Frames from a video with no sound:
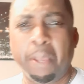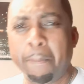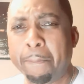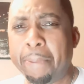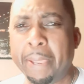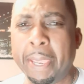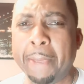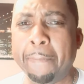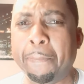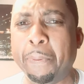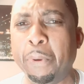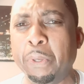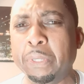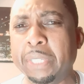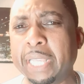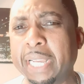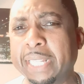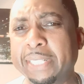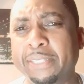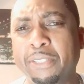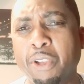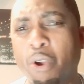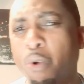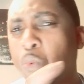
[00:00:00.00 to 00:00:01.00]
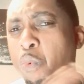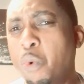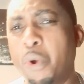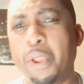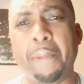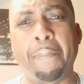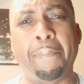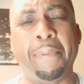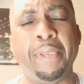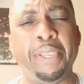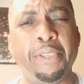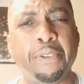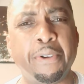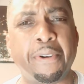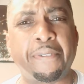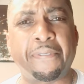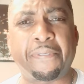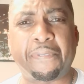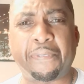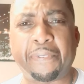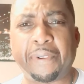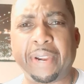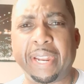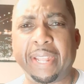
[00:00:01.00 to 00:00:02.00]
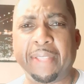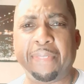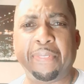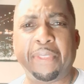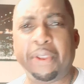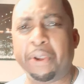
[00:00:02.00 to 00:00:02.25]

People that don't want to be your friend.